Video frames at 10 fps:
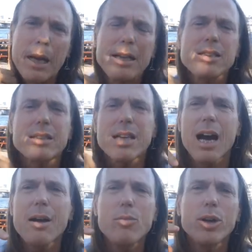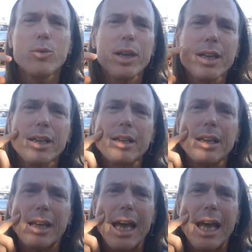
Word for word: It's a time when we can